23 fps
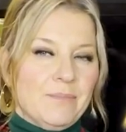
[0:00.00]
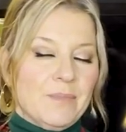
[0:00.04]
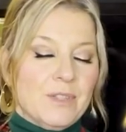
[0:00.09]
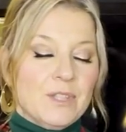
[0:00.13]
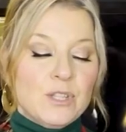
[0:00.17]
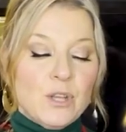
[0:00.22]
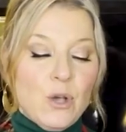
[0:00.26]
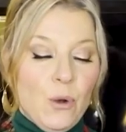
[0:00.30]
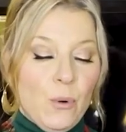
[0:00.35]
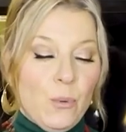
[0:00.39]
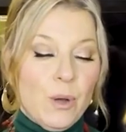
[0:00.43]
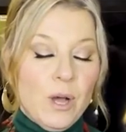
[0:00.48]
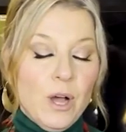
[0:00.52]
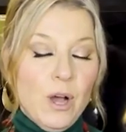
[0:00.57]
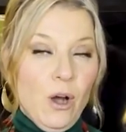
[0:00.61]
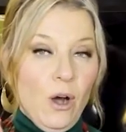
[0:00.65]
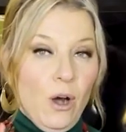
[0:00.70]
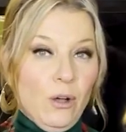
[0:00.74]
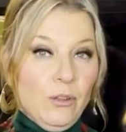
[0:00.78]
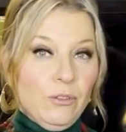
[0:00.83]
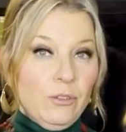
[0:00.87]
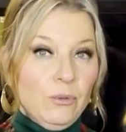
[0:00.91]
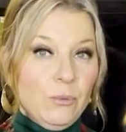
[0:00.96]
So
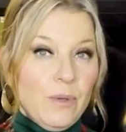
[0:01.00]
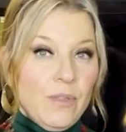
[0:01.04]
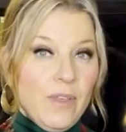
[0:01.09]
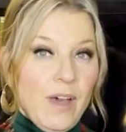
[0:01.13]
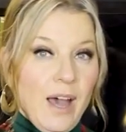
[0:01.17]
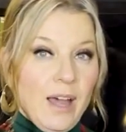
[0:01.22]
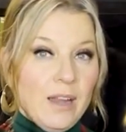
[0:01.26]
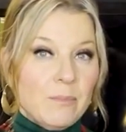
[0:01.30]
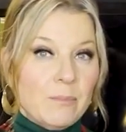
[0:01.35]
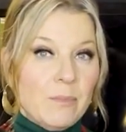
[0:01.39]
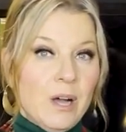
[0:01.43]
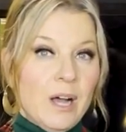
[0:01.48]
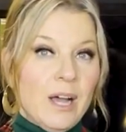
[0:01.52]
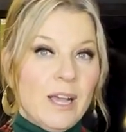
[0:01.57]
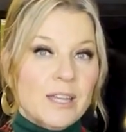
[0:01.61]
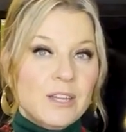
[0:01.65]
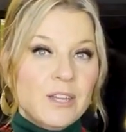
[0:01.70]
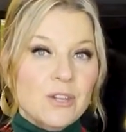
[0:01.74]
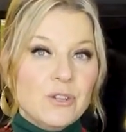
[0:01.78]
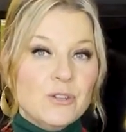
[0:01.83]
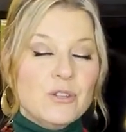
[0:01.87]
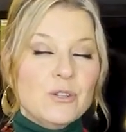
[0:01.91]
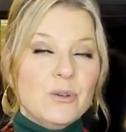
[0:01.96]
also with that in
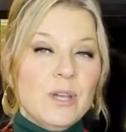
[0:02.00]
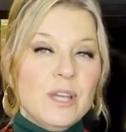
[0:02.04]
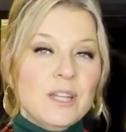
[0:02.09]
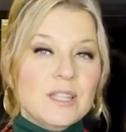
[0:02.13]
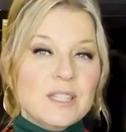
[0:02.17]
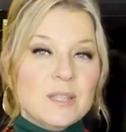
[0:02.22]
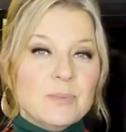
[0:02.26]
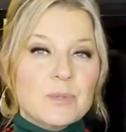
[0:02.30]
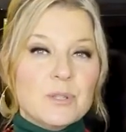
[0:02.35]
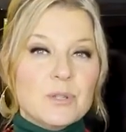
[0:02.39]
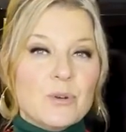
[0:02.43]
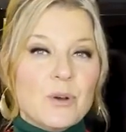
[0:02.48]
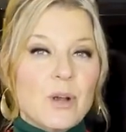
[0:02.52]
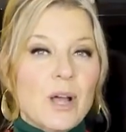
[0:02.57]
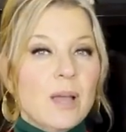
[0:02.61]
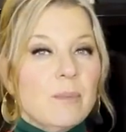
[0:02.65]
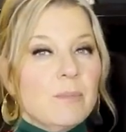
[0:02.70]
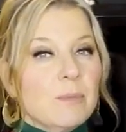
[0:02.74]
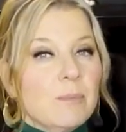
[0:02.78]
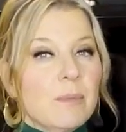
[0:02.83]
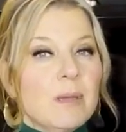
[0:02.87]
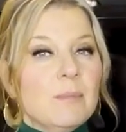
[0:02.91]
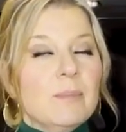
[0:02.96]
mind, do hit
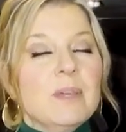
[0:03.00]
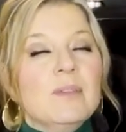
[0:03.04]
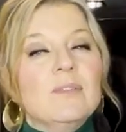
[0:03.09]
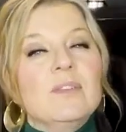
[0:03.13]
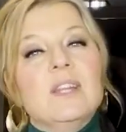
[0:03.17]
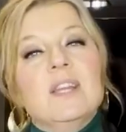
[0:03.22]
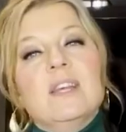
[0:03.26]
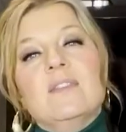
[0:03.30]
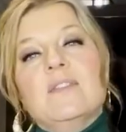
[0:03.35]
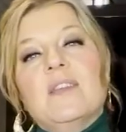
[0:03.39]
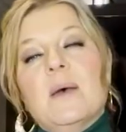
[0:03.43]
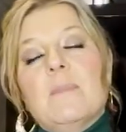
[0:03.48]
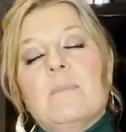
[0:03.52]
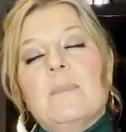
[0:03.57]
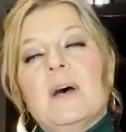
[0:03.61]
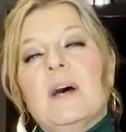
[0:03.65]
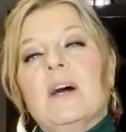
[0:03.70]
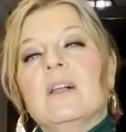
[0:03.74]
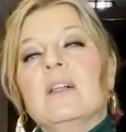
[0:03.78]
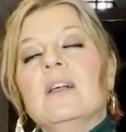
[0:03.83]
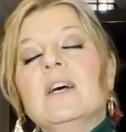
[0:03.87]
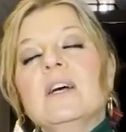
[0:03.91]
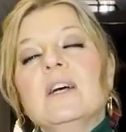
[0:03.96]
subscribe and maybe even hit that
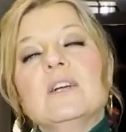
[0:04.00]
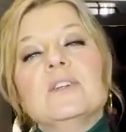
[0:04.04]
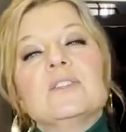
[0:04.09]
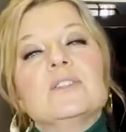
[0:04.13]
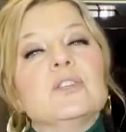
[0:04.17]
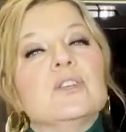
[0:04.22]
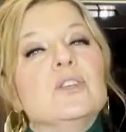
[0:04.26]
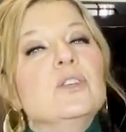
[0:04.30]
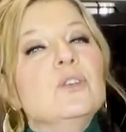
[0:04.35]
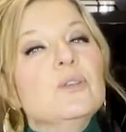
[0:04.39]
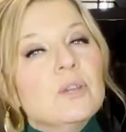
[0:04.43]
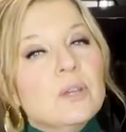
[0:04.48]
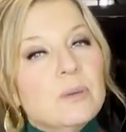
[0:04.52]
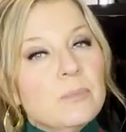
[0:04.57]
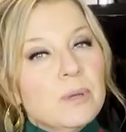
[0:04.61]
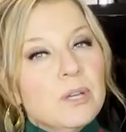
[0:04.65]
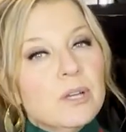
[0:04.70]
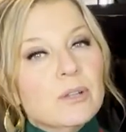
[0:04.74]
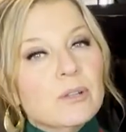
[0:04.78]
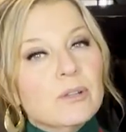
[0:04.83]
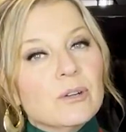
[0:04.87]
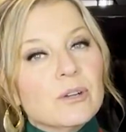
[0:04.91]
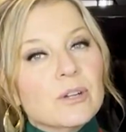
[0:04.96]
bell so you can be
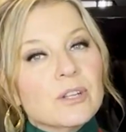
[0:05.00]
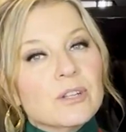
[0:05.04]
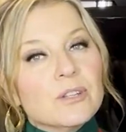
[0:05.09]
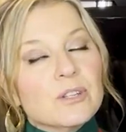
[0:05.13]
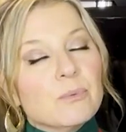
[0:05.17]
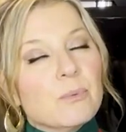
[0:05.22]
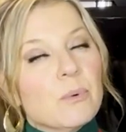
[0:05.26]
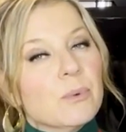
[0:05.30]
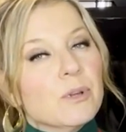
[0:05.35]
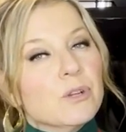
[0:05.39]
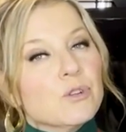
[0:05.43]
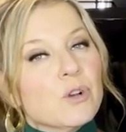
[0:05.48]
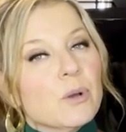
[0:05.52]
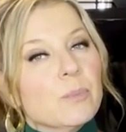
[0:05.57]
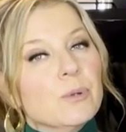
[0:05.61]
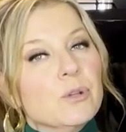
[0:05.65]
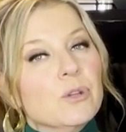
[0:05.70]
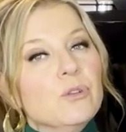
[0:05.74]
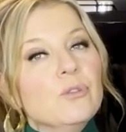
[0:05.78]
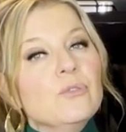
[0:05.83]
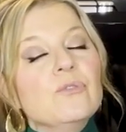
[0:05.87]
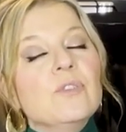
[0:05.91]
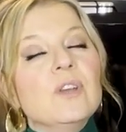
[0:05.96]
alerted to when we drop a
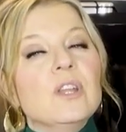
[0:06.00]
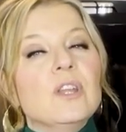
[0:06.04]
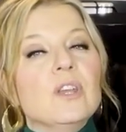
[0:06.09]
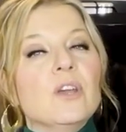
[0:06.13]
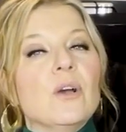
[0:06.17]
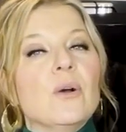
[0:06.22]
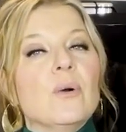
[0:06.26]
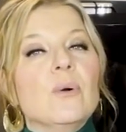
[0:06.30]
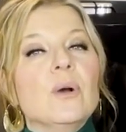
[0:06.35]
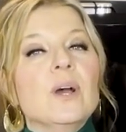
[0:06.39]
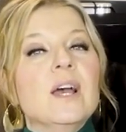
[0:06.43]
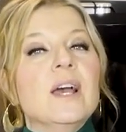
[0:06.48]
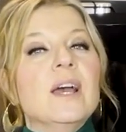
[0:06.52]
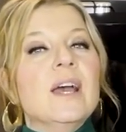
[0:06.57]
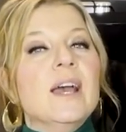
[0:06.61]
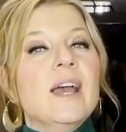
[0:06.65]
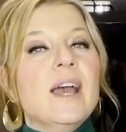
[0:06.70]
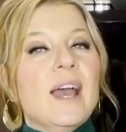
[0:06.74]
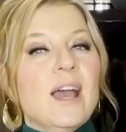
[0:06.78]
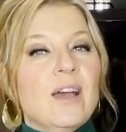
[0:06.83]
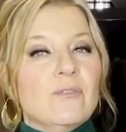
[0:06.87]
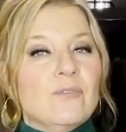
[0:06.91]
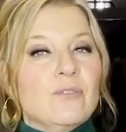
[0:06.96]
new video
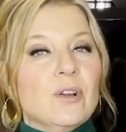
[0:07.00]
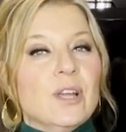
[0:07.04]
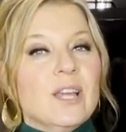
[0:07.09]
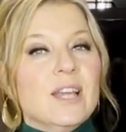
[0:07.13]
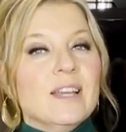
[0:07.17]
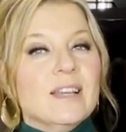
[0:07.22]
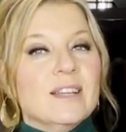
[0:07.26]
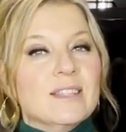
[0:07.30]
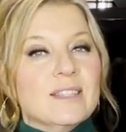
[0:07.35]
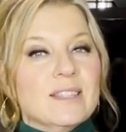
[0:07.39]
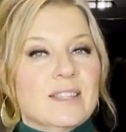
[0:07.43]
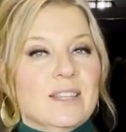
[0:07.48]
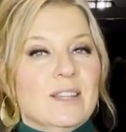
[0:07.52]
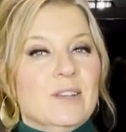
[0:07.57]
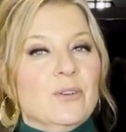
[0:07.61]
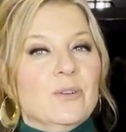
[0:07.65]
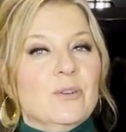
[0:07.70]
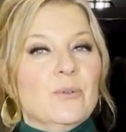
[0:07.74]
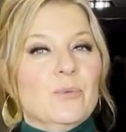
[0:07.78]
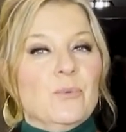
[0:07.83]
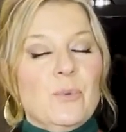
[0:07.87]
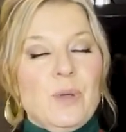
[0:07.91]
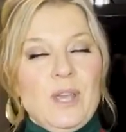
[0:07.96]
every
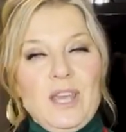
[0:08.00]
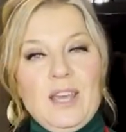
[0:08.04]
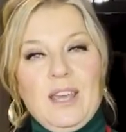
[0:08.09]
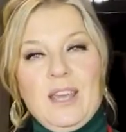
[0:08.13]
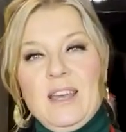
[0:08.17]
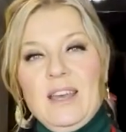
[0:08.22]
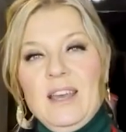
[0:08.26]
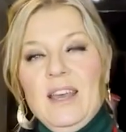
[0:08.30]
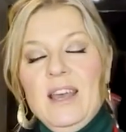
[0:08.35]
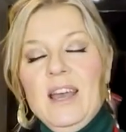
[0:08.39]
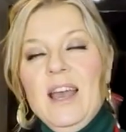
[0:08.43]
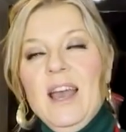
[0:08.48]
single week.